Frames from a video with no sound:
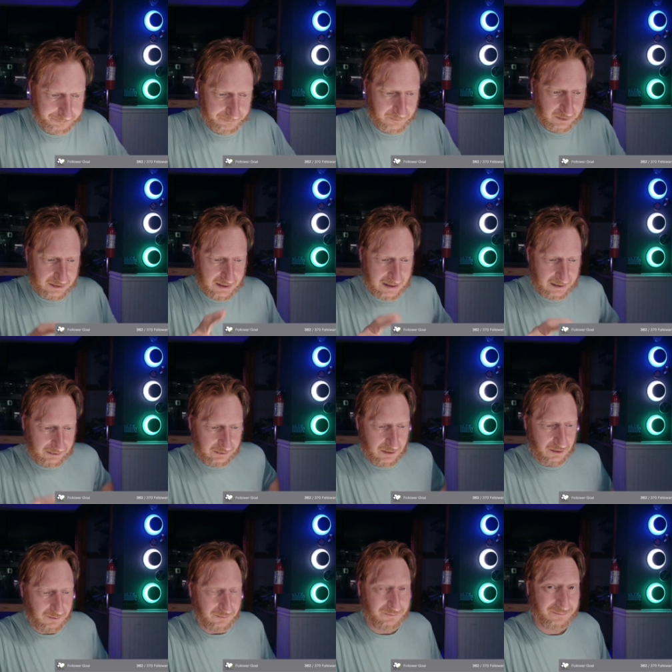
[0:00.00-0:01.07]
Okay,
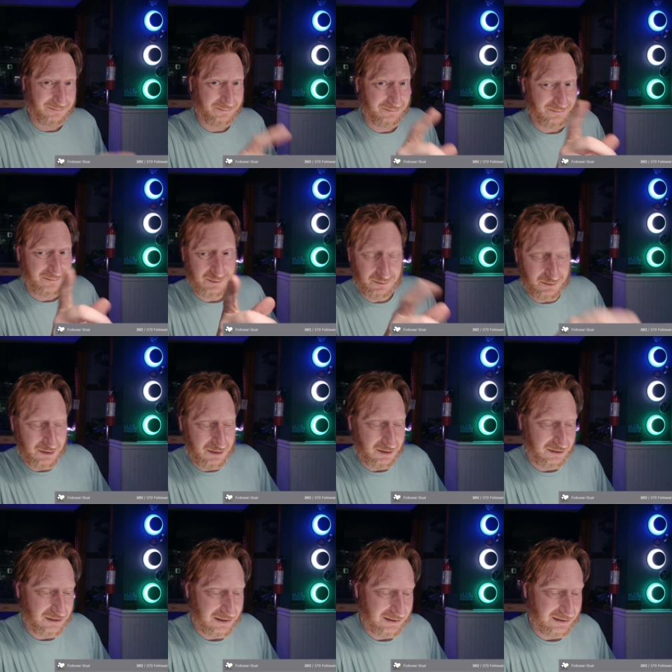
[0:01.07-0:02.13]
so
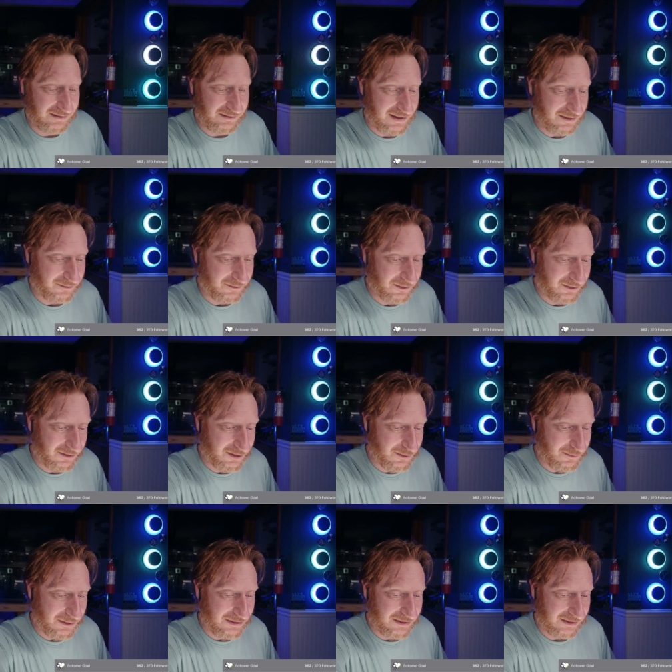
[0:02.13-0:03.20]
Royal, check this out. Royal
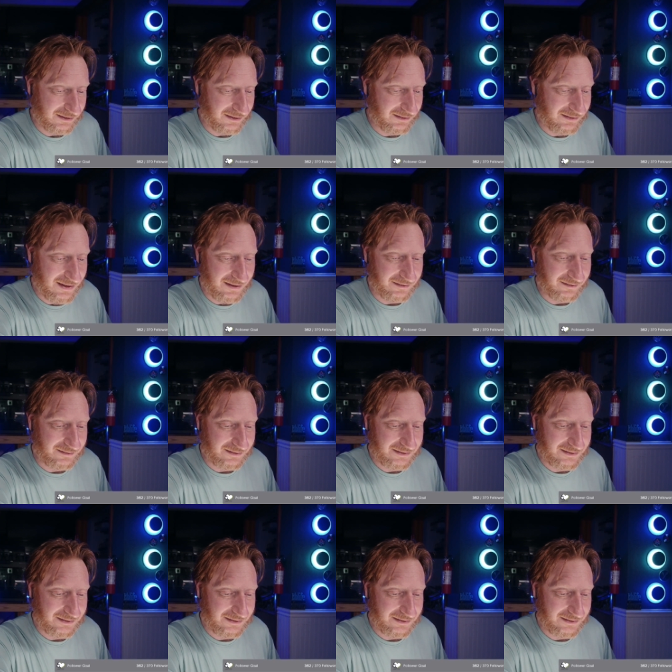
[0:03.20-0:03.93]
Nomi, check this out.